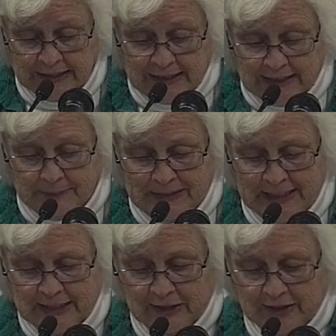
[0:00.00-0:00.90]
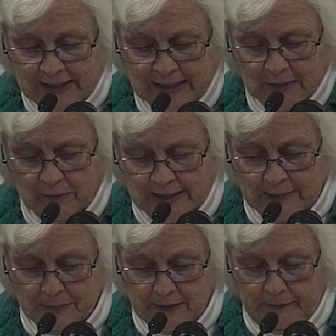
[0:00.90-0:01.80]
I made a second
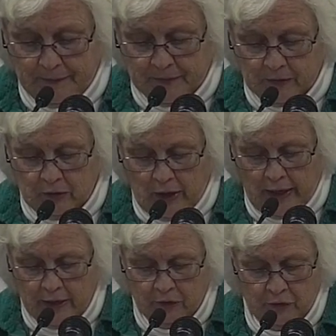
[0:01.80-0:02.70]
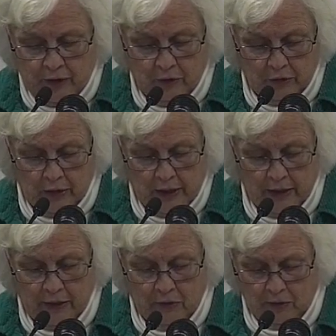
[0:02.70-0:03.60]
wrap, tied a single knot
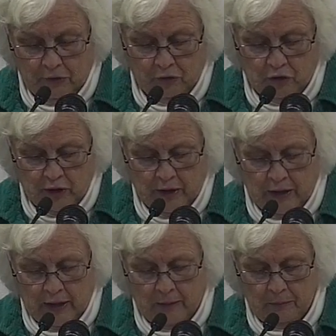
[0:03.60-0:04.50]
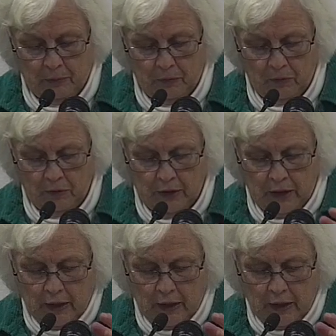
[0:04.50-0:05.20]
under his chin, and pulled